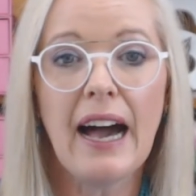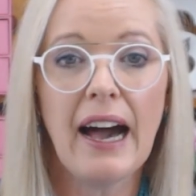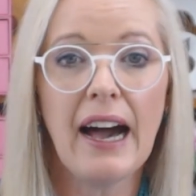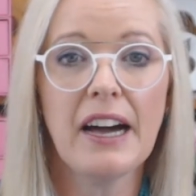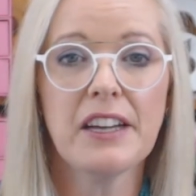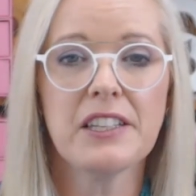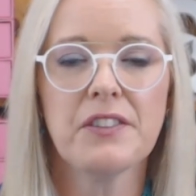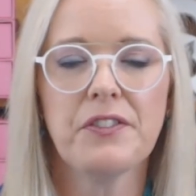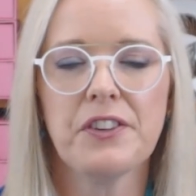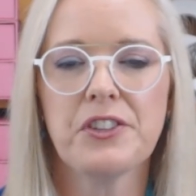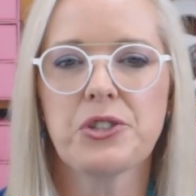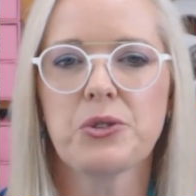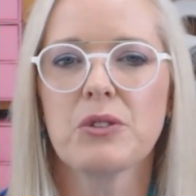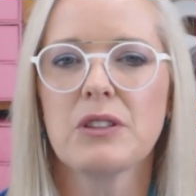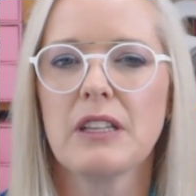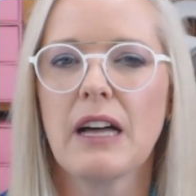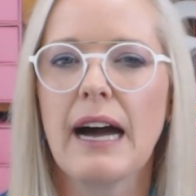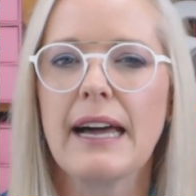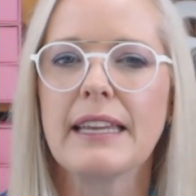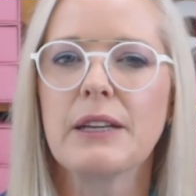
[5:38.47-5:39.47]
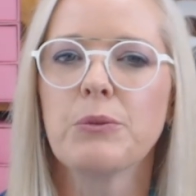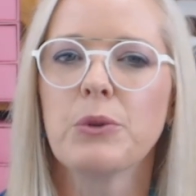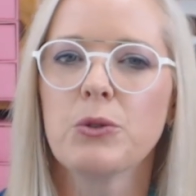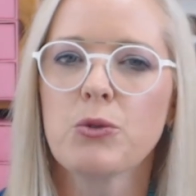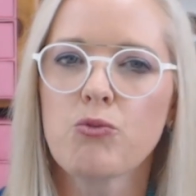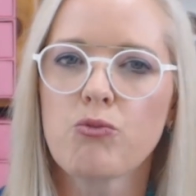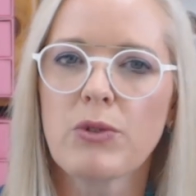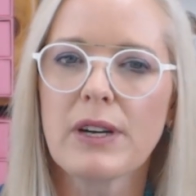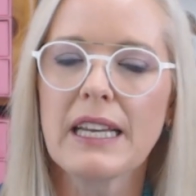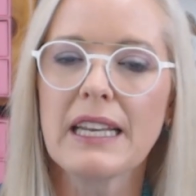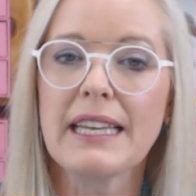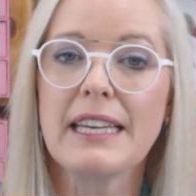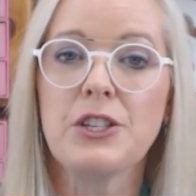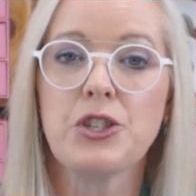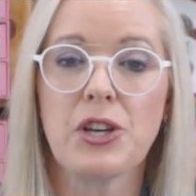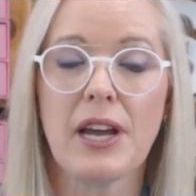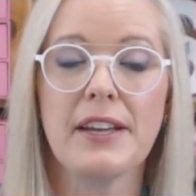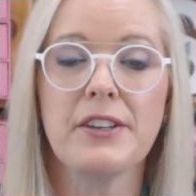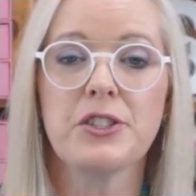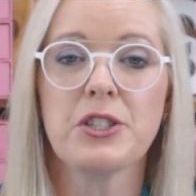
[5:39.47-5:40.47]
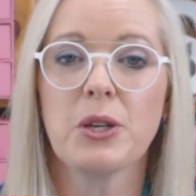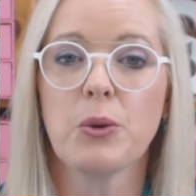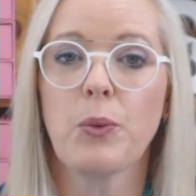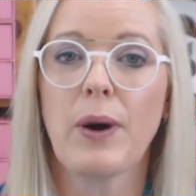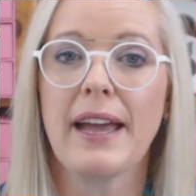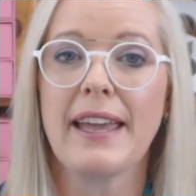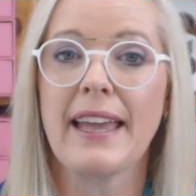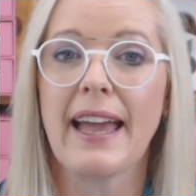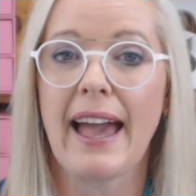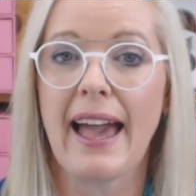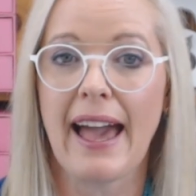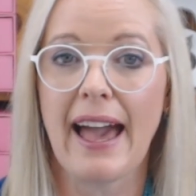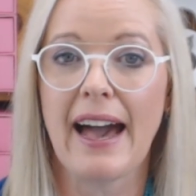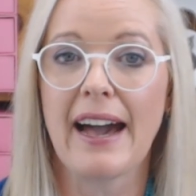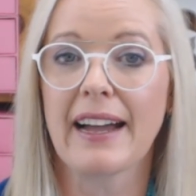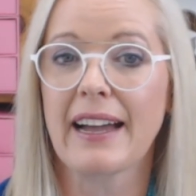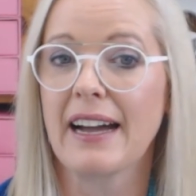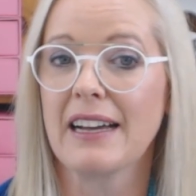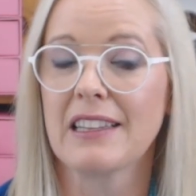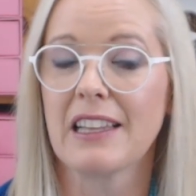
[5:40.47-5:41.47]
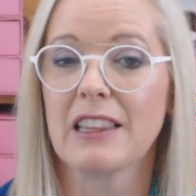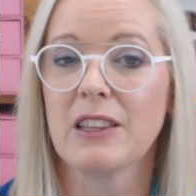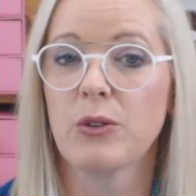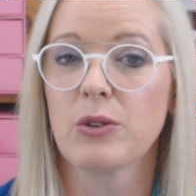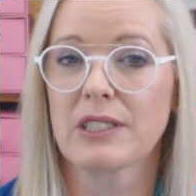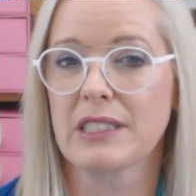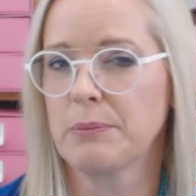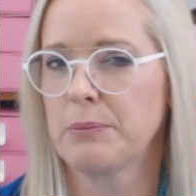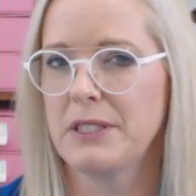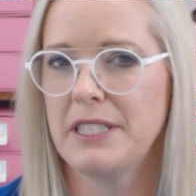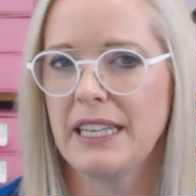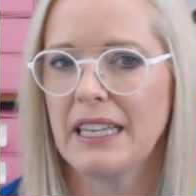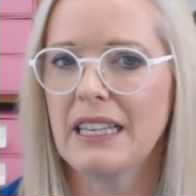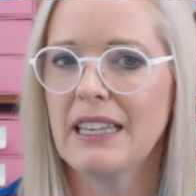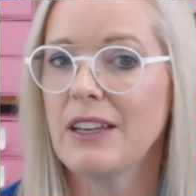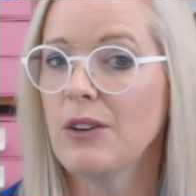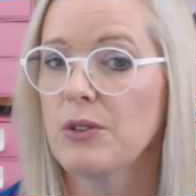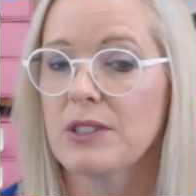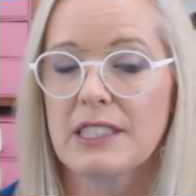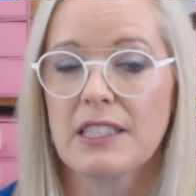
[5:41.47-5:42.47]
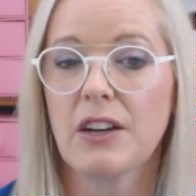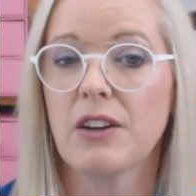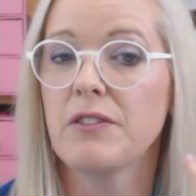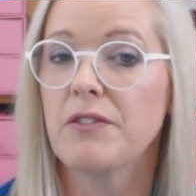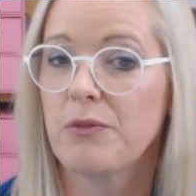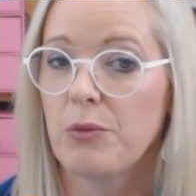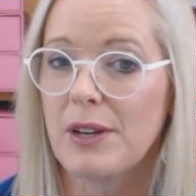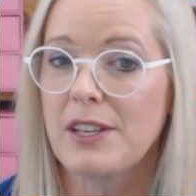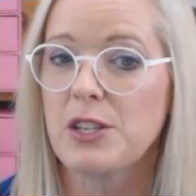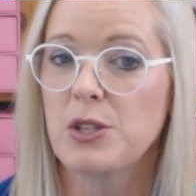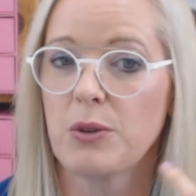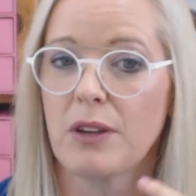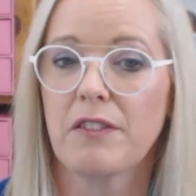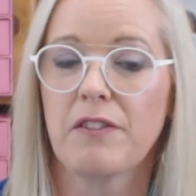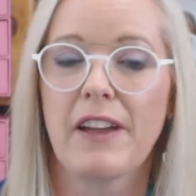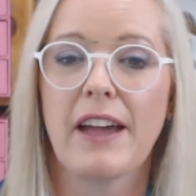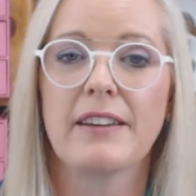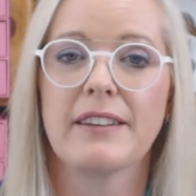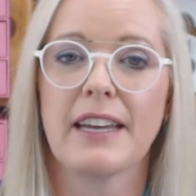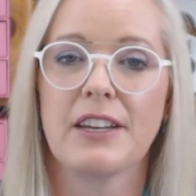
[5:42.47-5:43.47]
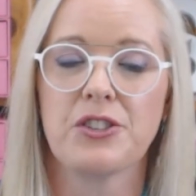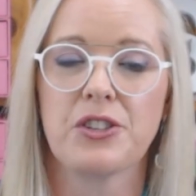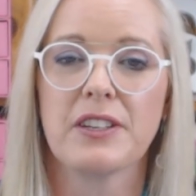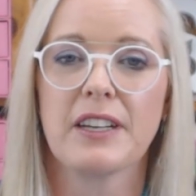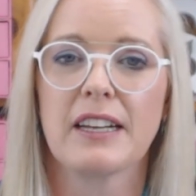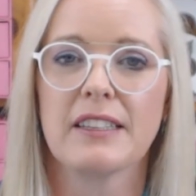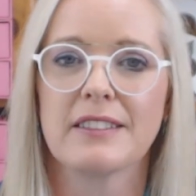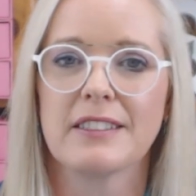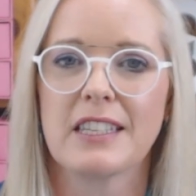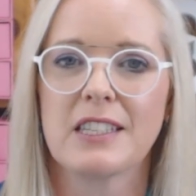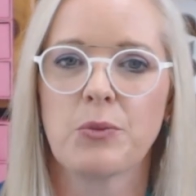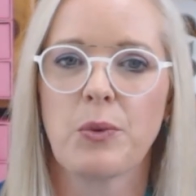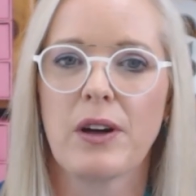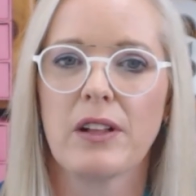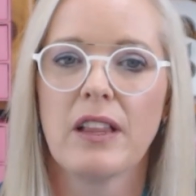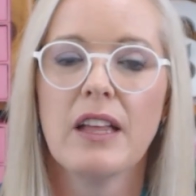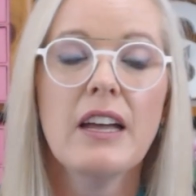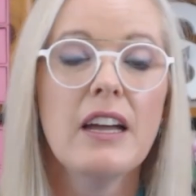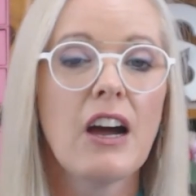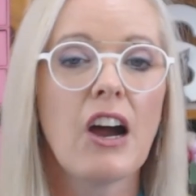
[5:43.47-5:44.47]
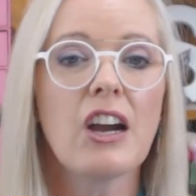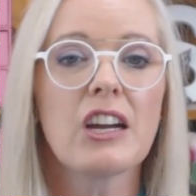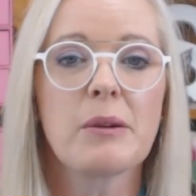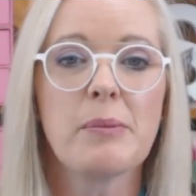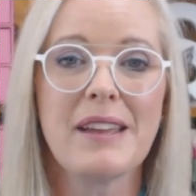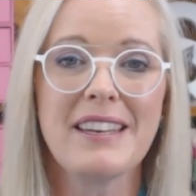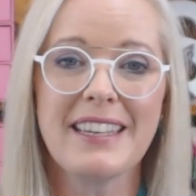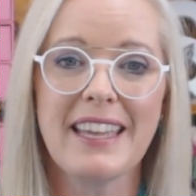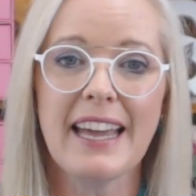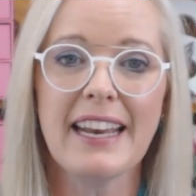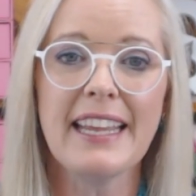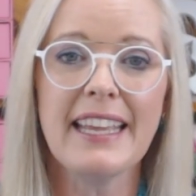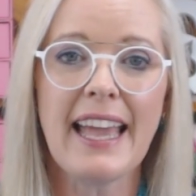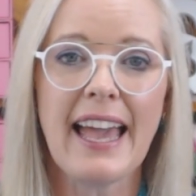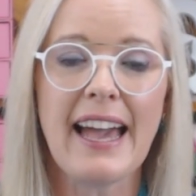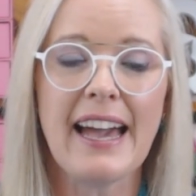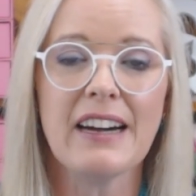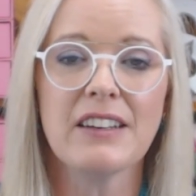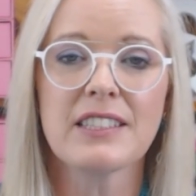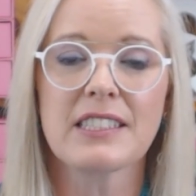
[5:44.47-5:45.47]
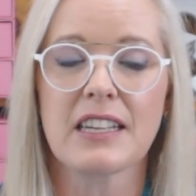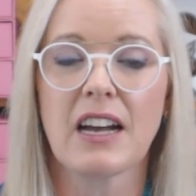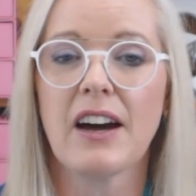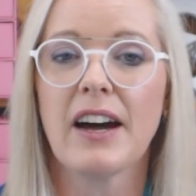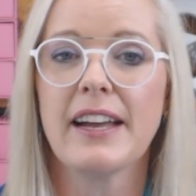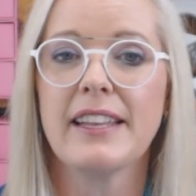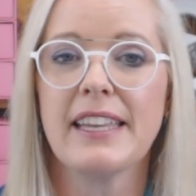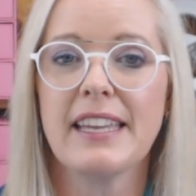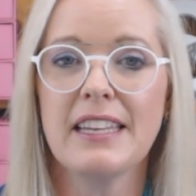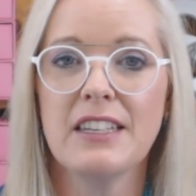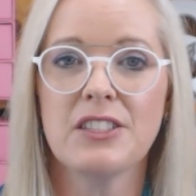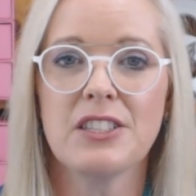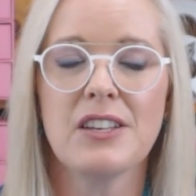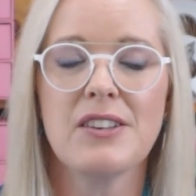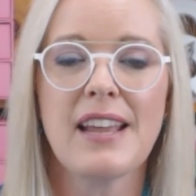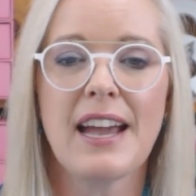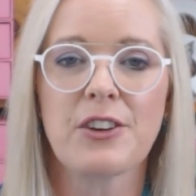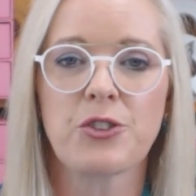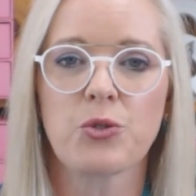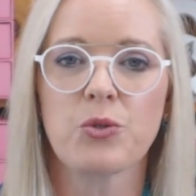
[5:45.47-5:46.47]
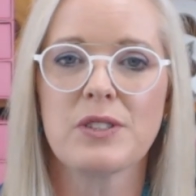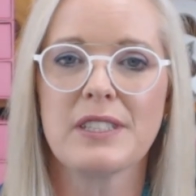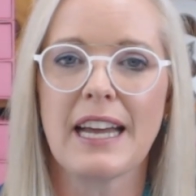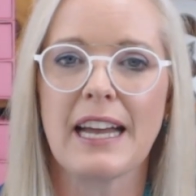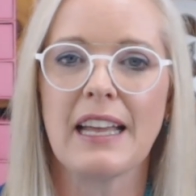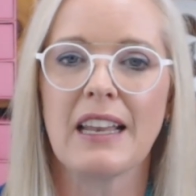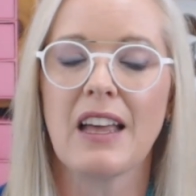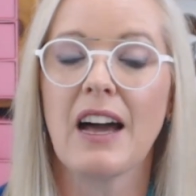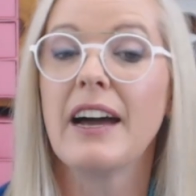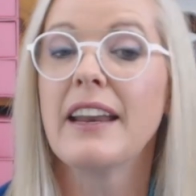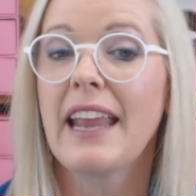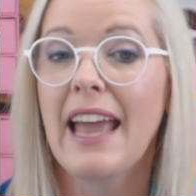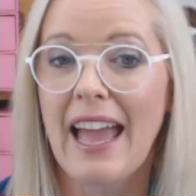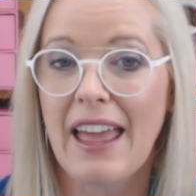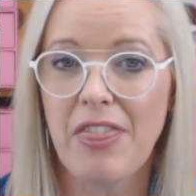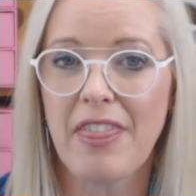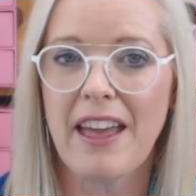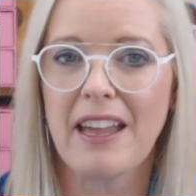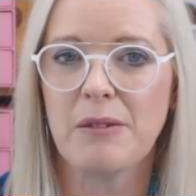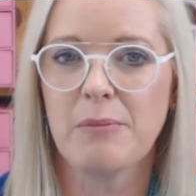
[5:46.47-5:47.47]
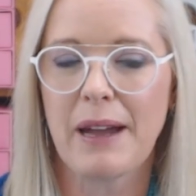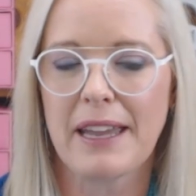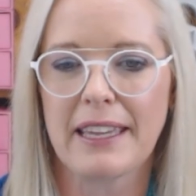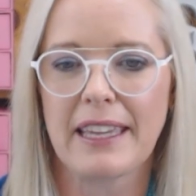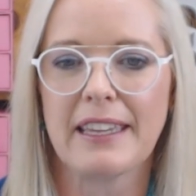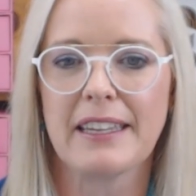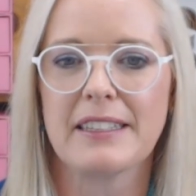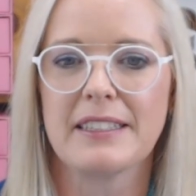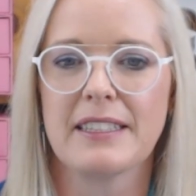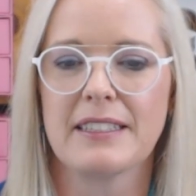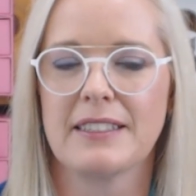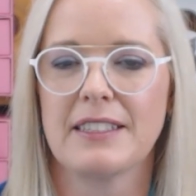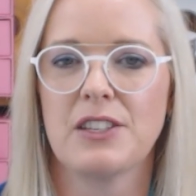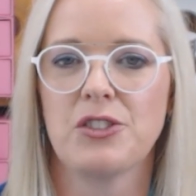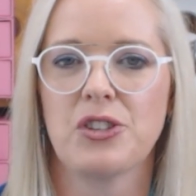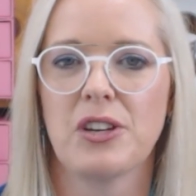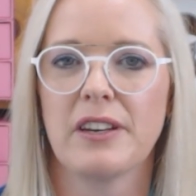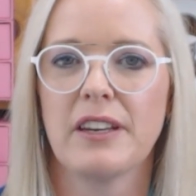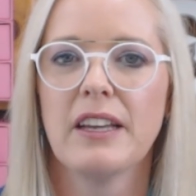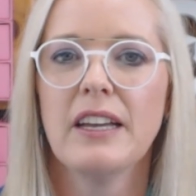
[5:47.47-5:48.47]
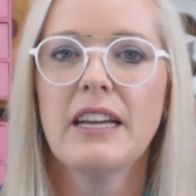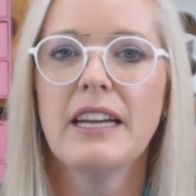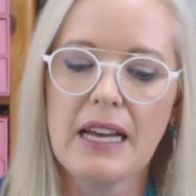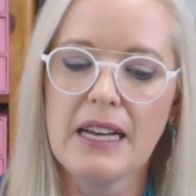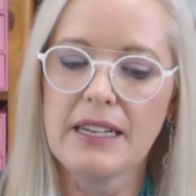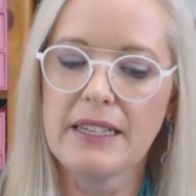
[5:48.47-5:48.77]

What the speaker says: Artificial lighting will really change the way a color looks, particularly also when you're doing foundation colors as well. I recommend getting outside into natural daylight and then making a decision.